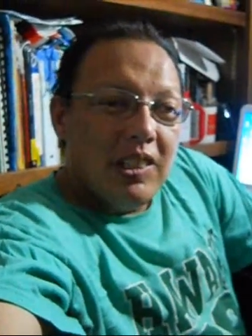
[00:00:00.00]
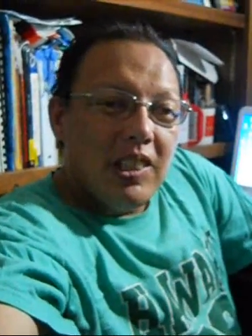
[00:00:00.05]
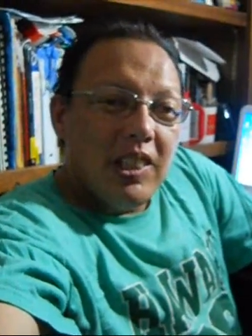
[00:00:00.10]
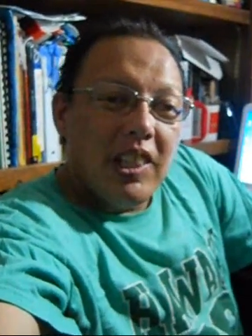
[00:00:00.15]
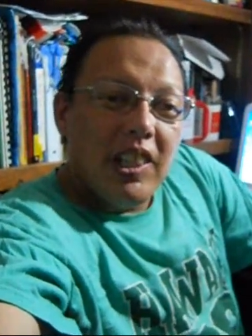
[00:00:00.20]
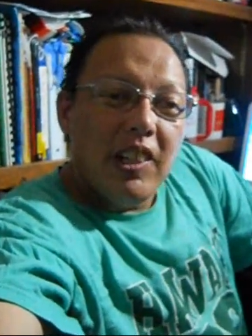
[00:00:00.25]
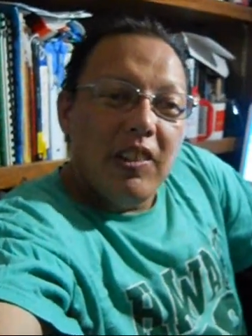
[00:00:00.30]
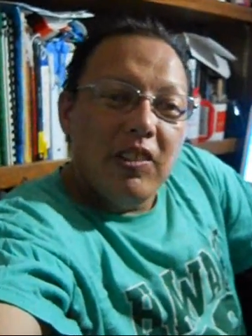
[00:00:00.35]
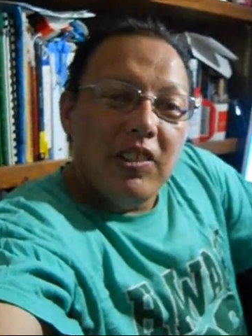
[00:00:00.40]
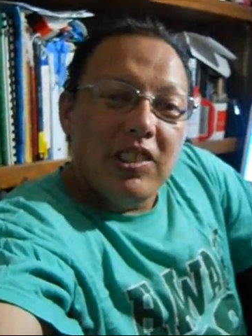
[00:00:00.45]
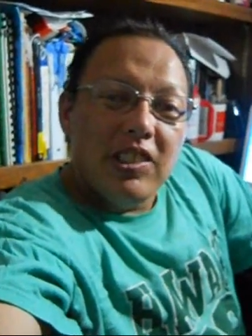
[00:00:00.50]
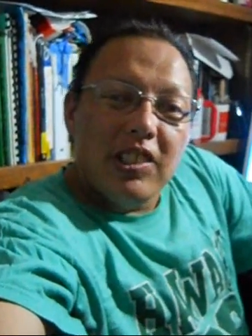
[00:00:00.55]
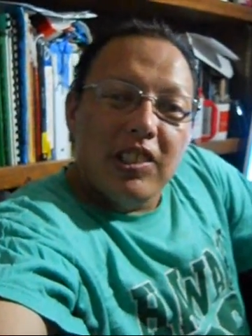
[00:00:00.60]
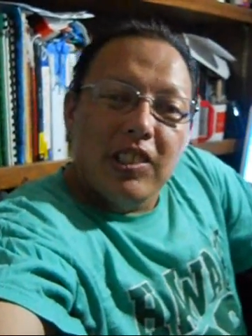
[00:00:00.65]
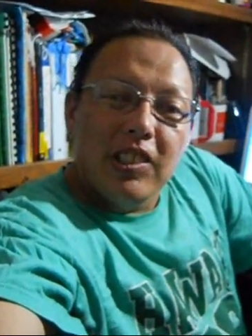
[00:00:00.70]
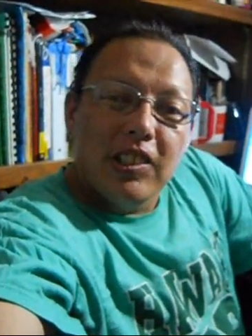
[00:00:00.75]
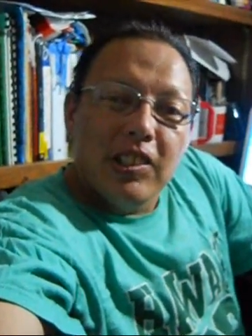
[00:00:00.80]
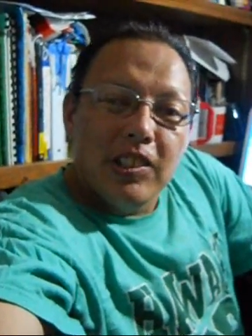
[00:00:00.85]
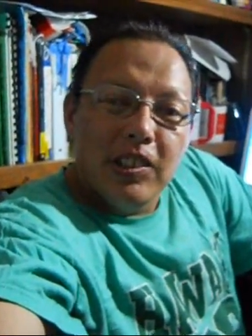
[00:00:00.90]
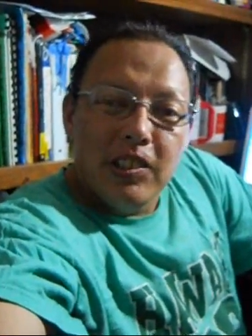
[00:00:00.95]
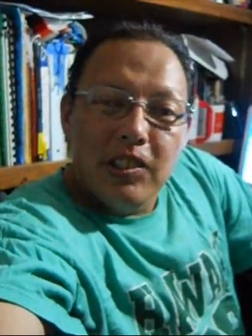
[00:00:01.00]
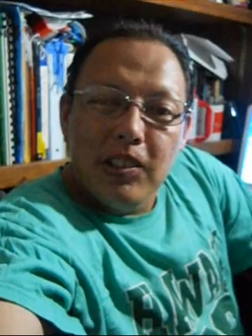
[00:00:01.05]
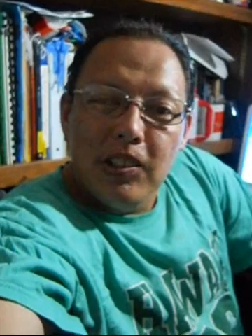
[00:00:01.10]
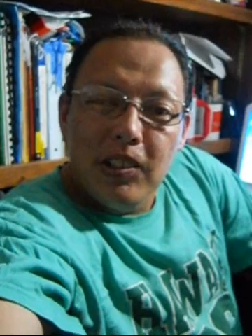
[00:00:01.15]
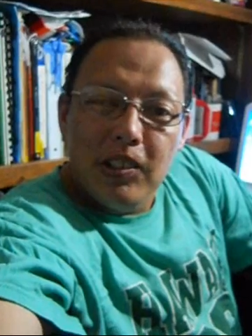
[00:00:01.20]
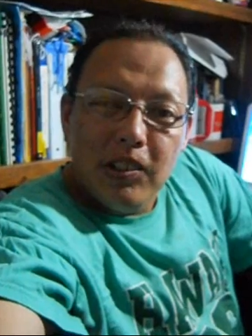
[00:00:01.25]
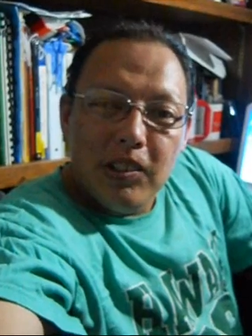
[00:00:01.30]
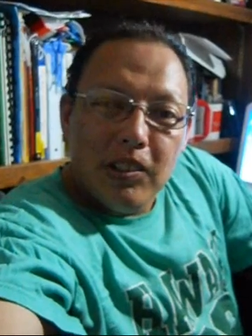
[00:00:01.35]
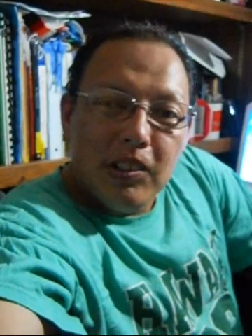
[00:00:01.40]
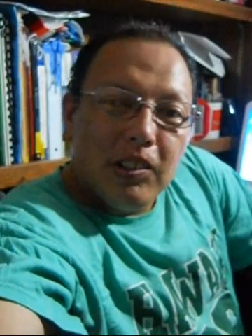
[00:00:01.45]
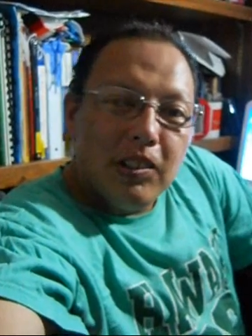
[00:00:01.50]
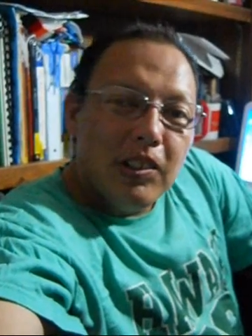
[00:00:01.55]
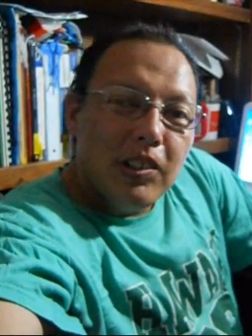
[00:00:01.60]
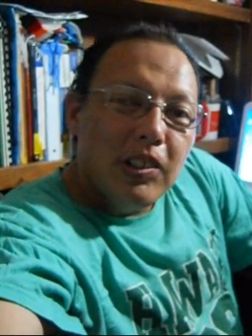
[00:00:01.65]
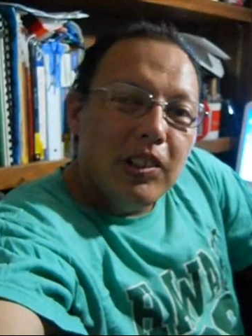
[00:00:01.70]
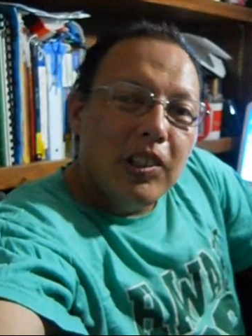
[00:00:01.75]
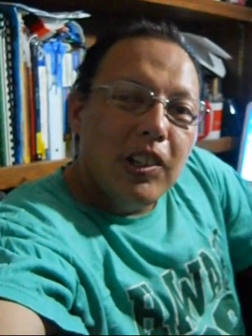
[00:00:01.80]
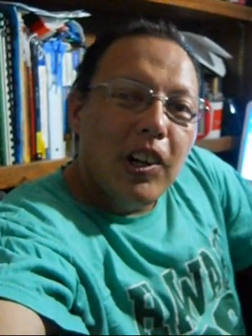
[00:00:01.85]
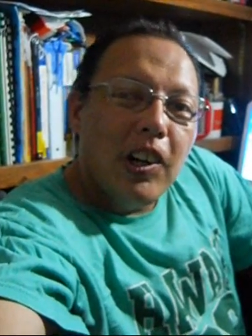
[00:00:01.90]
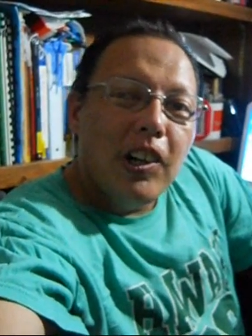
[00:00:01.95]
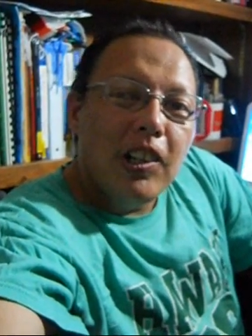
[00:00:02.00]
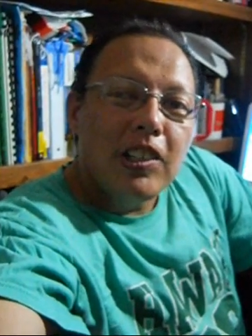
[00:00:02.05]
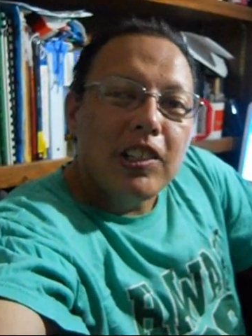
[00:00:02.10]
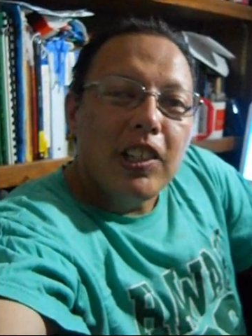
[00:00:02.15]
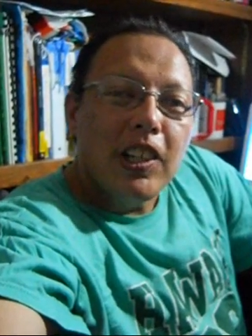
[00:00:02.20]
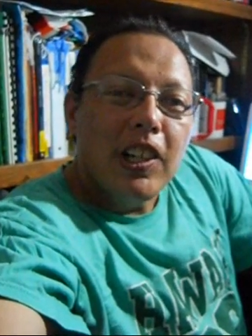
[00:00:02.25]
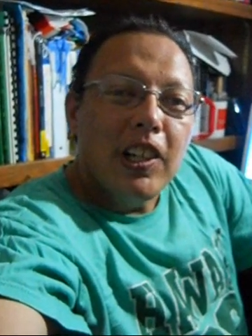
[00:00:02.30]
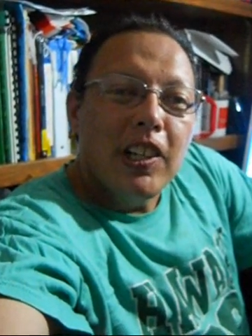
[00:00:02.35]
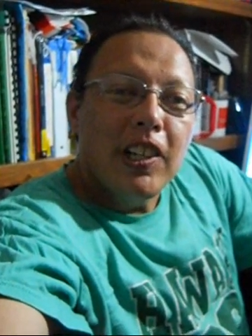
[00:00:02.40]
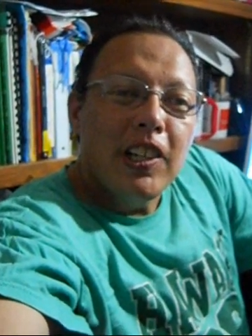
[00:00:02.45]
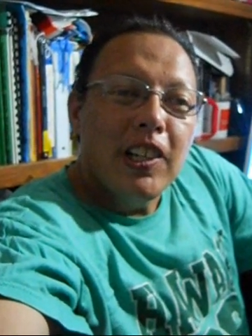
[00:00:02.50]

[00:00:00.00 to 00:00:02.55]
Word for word: today was a long day.